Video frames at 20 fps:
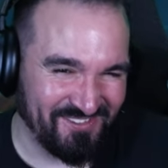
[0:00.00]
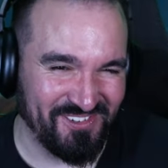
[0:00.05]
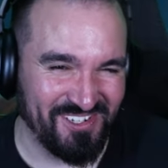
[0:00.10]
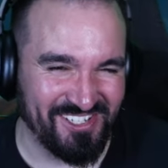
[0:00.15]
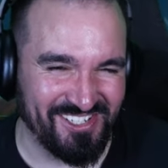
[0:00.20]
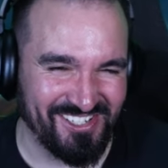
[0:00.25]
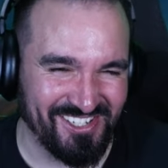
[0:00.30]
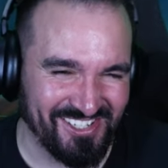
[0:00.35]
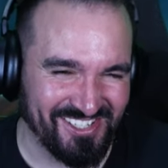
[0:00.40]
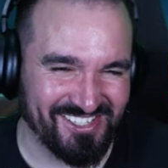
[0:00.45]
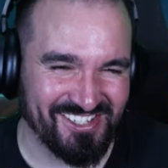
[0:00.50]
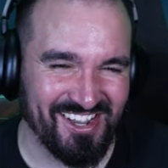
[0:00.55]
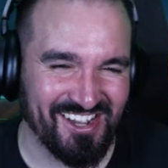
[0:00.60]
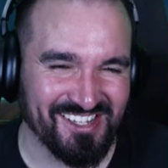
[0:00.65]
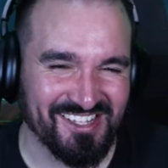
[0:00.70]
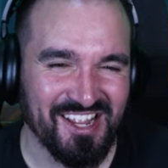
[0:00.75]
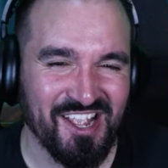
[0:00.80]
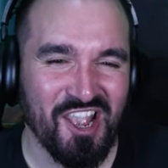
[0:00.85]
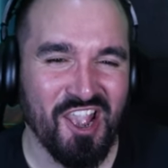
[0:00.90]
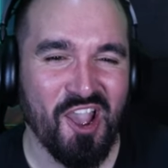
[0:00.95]
just
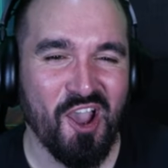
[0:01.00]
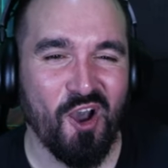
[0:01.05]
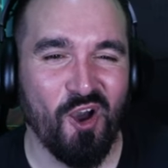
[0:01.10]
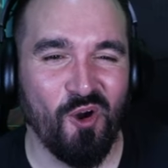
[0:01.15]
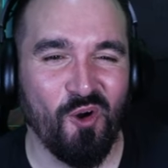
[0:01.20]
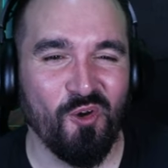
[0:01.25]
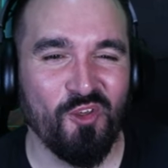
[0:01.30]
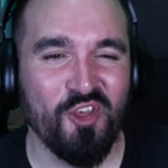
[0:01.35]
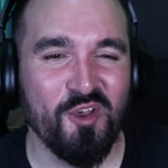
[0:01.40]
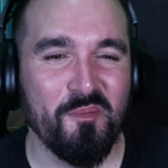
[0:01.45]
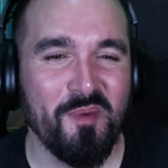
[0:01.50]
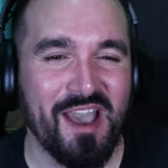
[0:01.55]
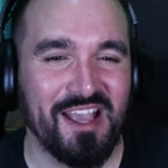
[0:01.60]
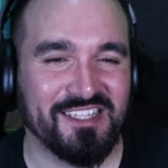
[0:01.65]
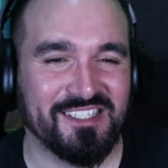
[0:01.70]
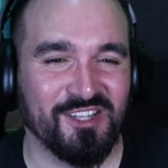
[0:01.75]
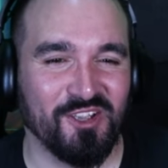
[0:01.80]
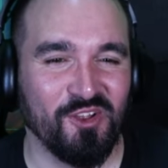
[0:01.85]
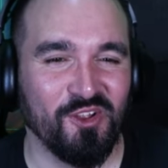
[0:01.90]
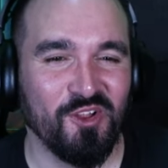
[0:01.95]
got all the
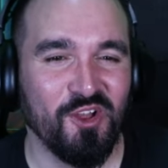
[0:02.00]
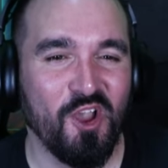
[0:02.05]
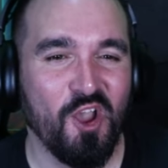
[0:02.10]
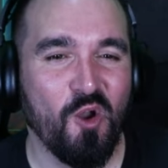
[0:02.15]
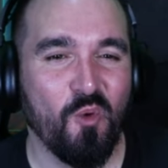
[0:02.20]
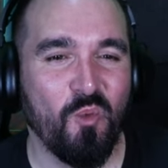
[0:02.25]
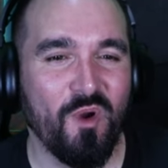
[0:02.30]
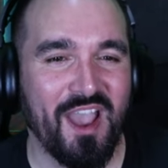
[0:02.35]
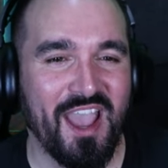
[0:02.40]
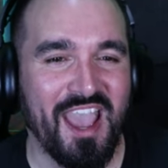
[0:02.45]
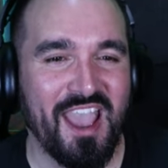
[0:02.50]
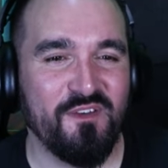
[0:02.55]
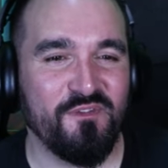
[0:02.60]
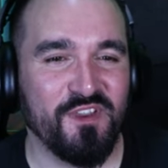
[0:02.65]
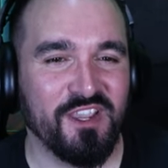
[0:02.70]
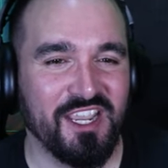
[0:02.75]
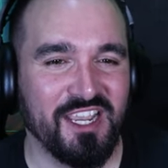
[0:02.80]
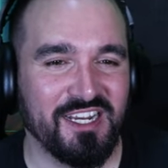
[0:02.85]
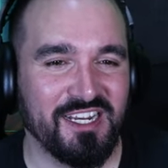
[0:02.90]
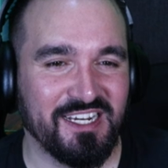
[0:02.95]
metal we're ever
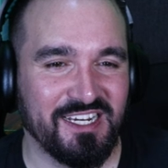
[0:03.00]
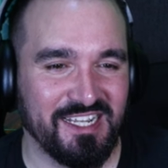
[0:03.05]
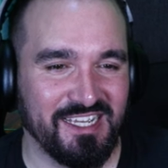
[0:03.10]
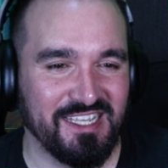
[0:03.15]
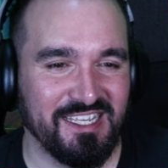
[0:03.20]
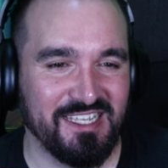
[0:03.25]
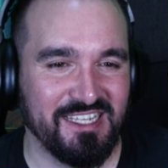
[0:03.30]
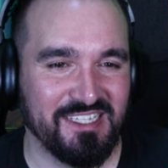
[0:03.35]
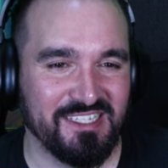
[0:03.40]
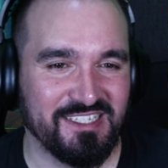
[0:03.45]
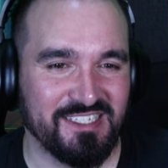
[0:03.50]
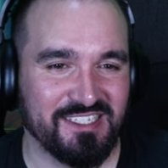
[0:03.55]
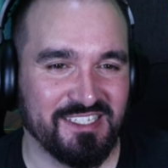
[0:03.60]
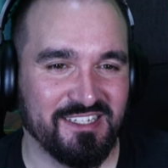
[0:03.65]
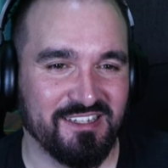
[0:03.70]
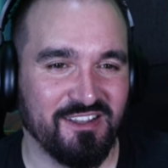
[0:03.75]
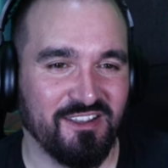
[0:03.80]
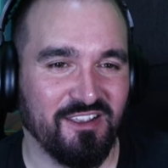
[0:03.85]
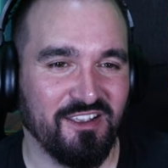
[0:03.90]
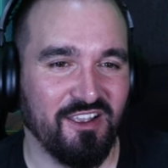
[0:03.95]
gonna need.
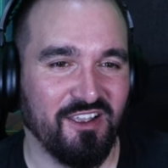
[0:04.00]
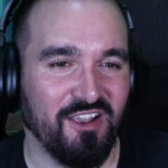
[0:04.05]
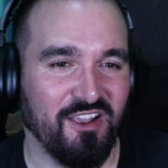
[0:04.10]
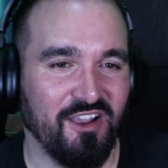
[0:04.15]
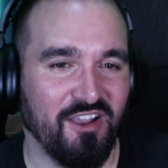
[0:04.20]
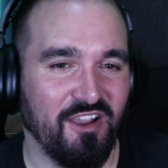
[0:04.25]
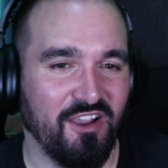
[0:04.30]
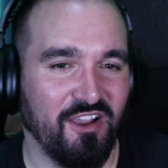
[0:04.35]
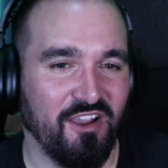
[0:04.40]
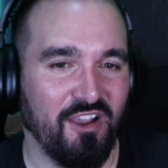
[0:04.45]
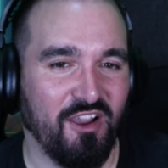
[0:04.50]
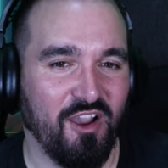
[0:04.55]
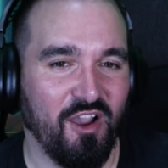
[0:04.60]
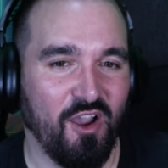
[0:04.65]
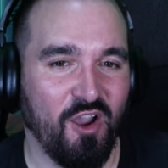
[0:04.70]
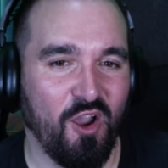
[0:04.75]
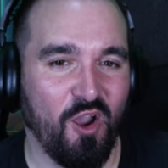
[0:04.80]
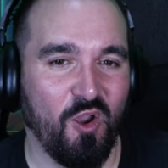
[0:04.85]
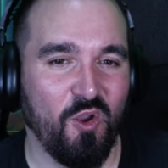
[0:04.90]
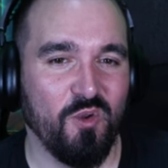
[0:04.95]

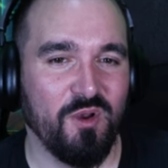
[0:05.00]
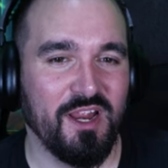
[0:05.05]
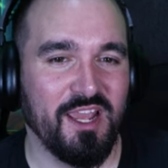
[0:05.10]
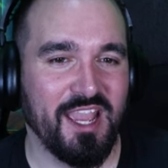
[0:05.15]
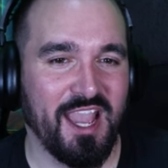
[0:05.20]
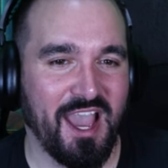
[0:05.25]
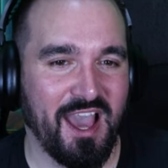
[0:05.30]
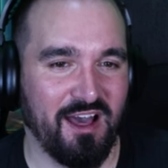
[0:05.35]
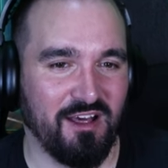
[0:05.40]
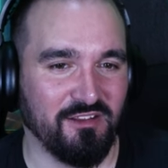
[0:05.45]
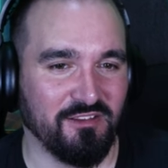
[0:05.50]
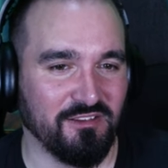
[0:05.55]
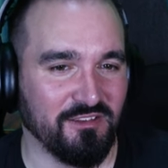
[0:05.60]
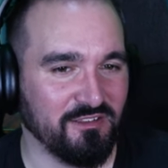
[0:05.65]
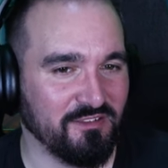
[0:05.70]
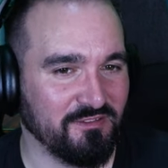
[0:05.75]
Holy hell.